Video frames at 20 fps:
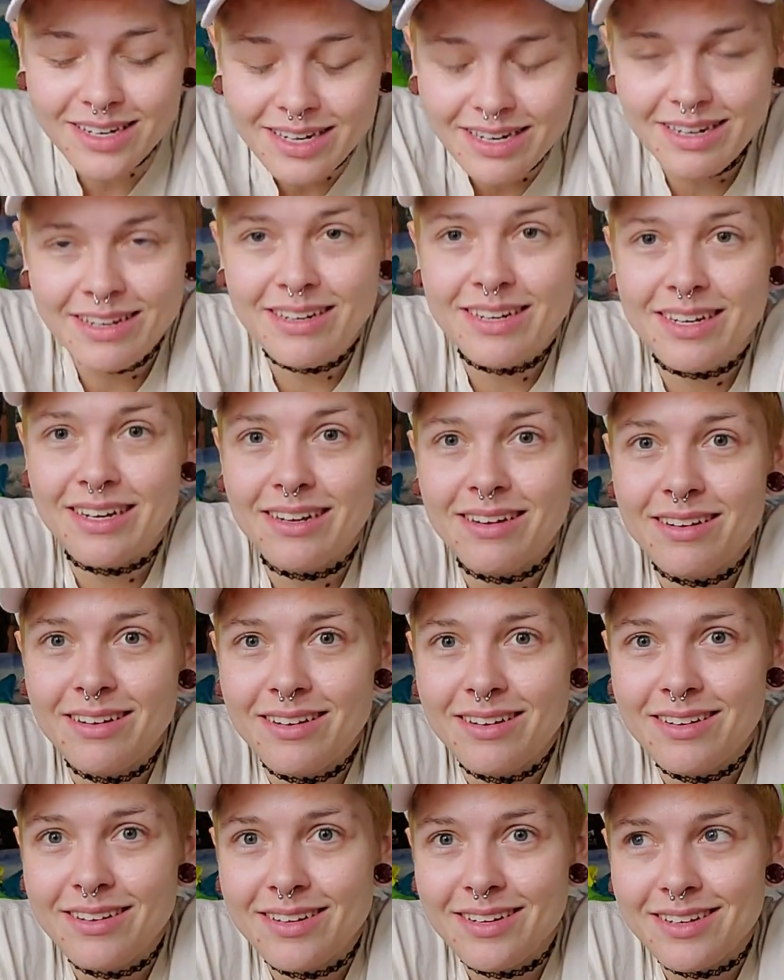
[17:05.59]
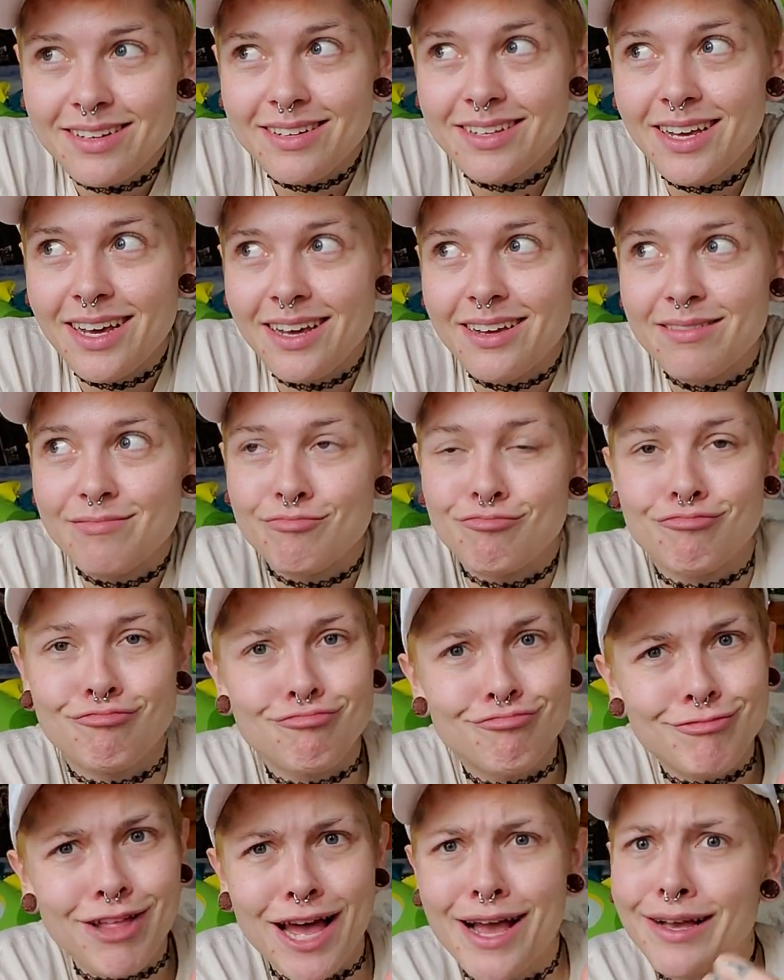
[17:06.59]
And, yeah,
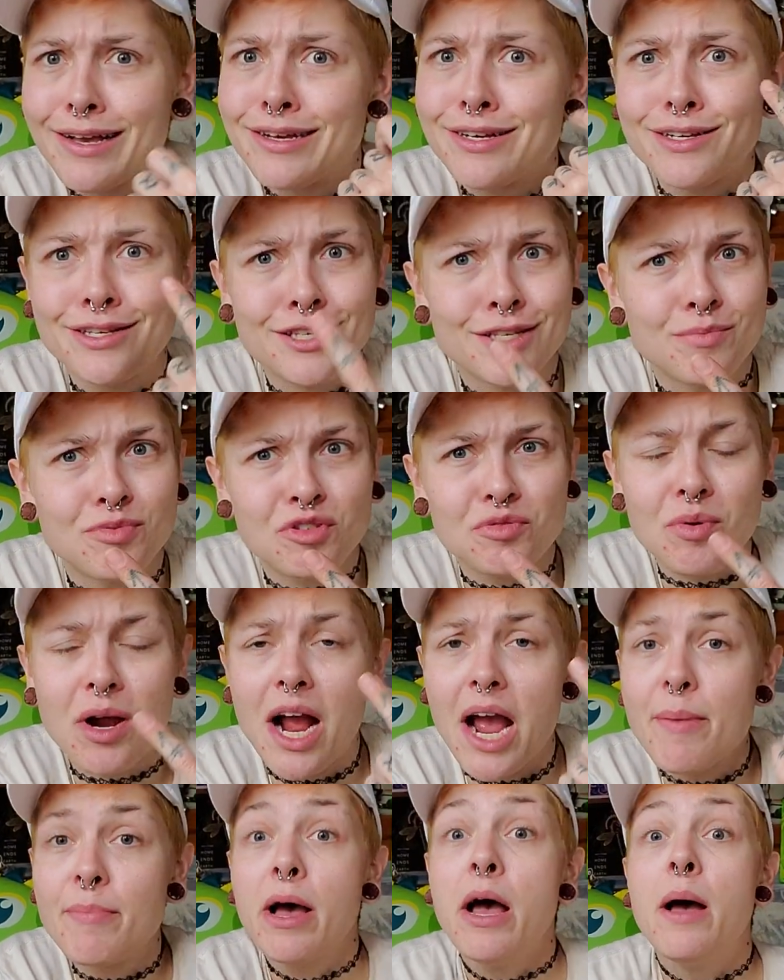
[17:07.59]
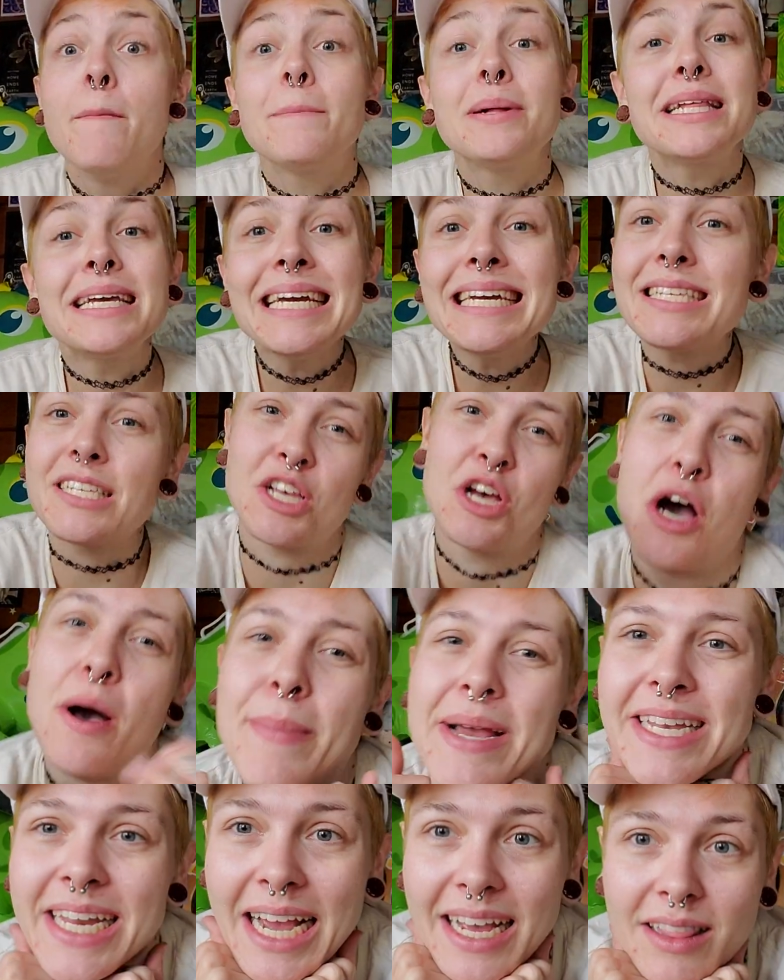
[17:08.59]
like, subscribe. Please
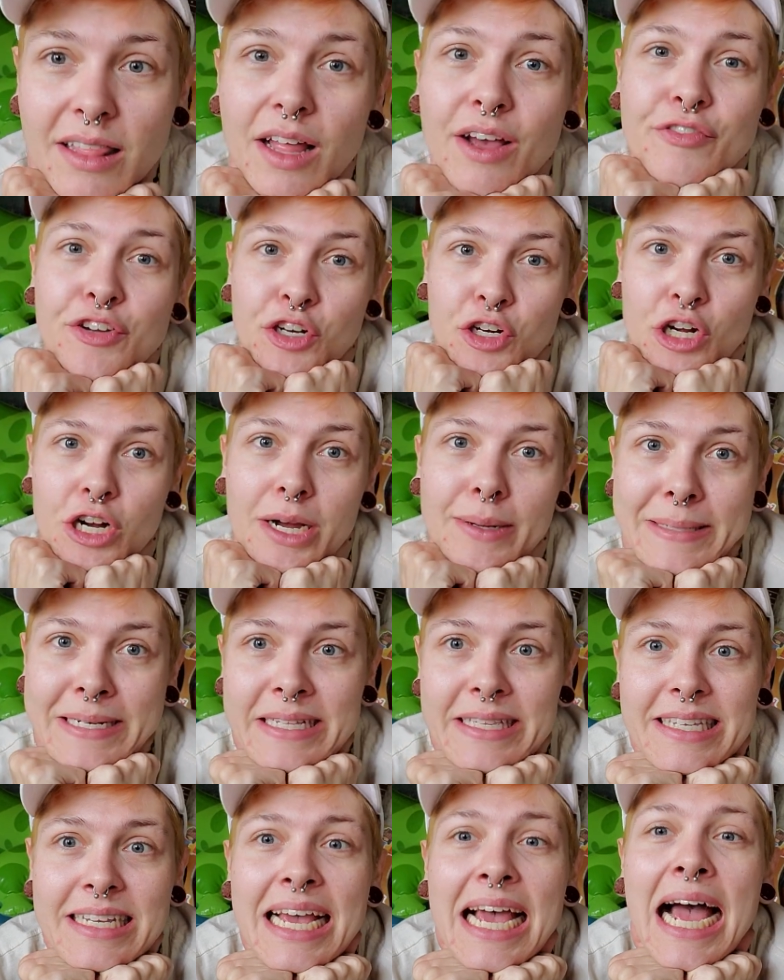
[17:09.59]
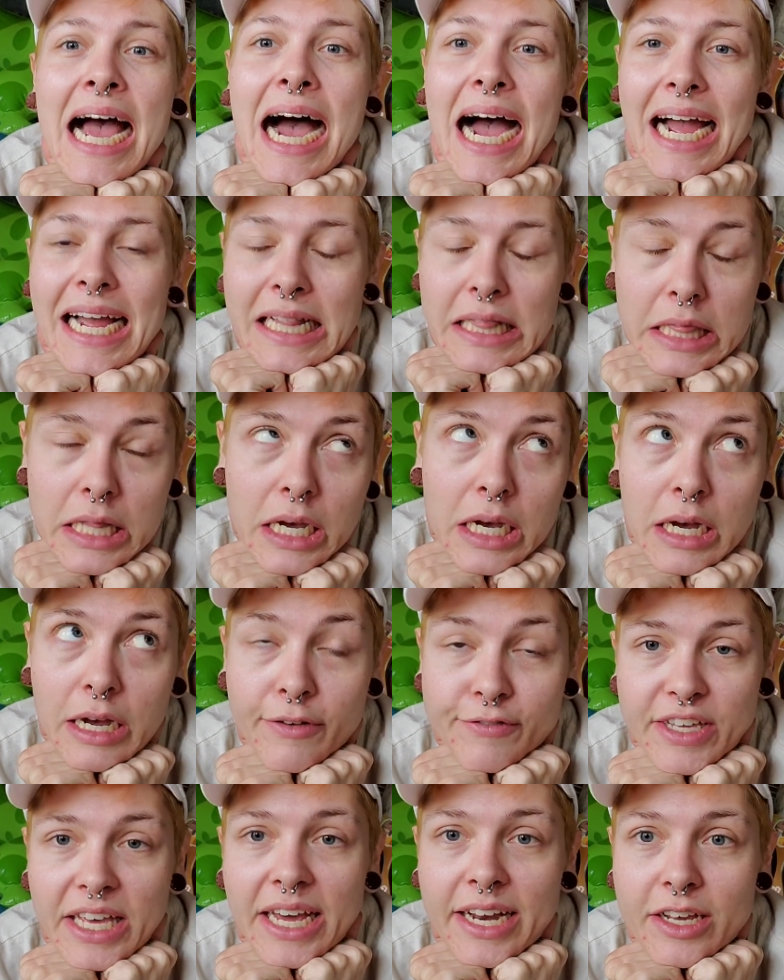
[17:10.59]
comment. I love your comments. I
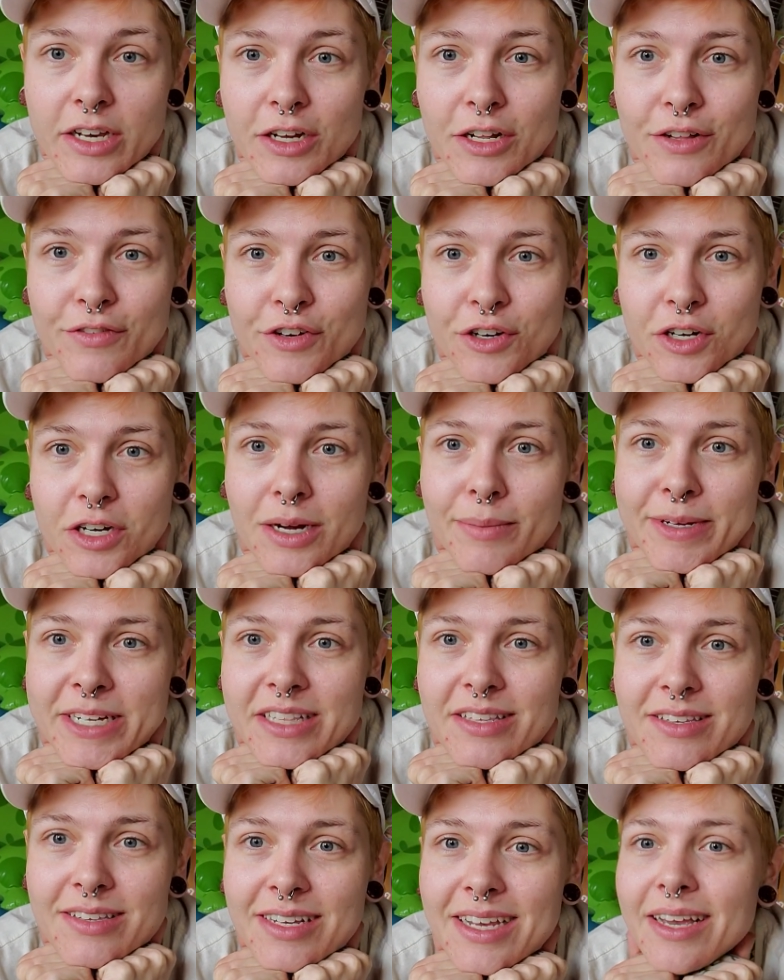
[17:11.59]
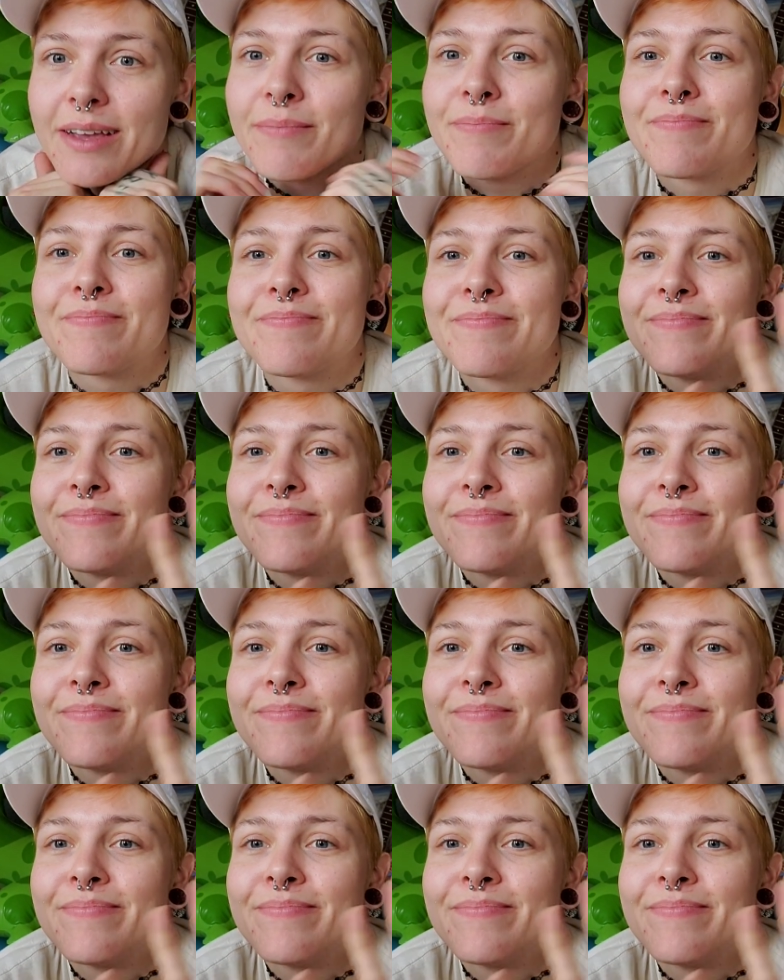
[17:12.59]
love getting all of your comments. Like,